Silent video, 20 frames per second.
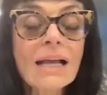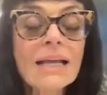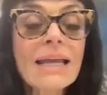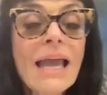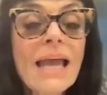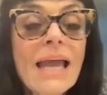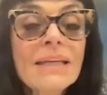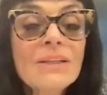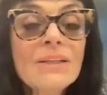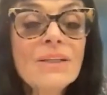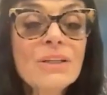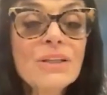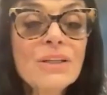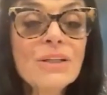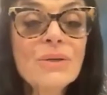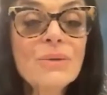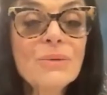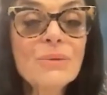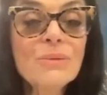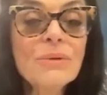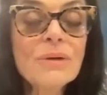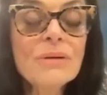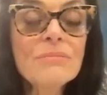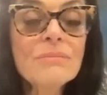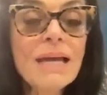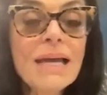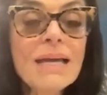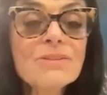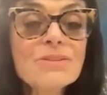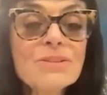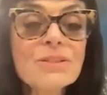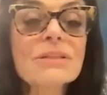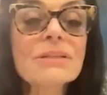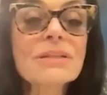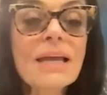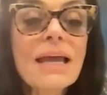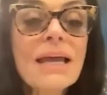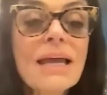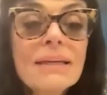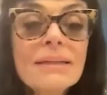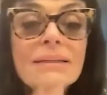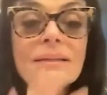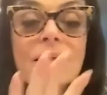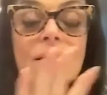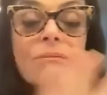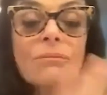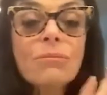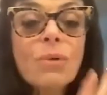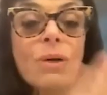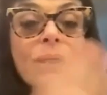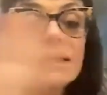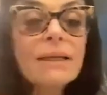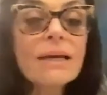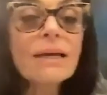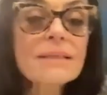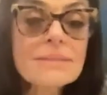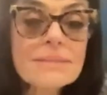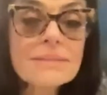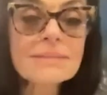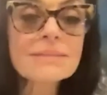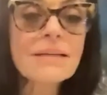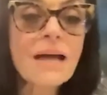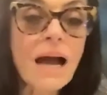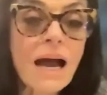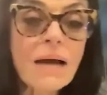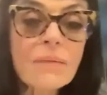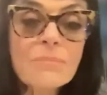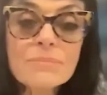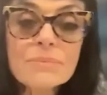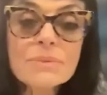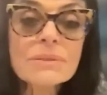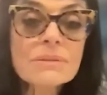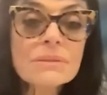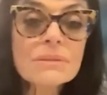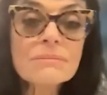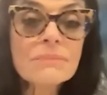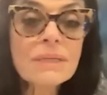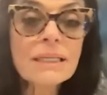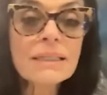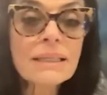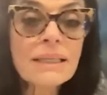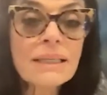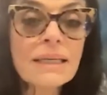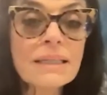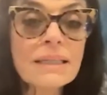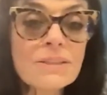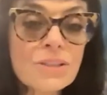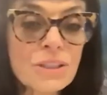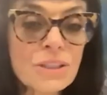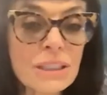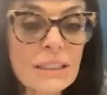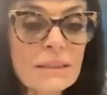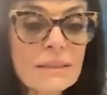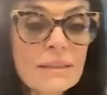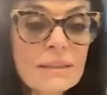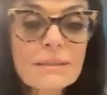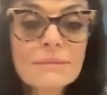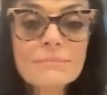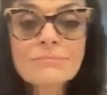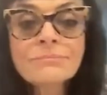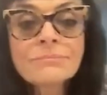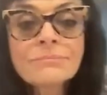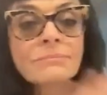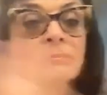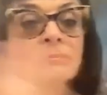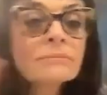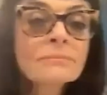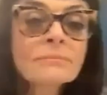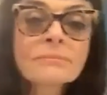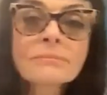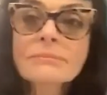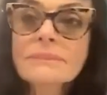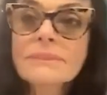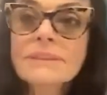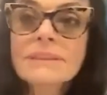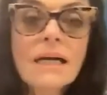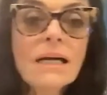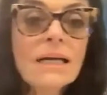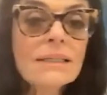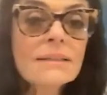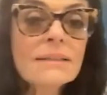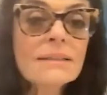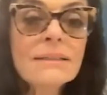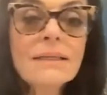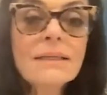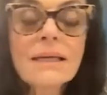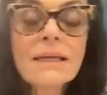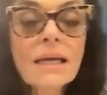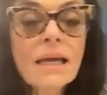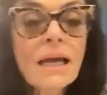Can you imagine? And when I stopped the medication, done.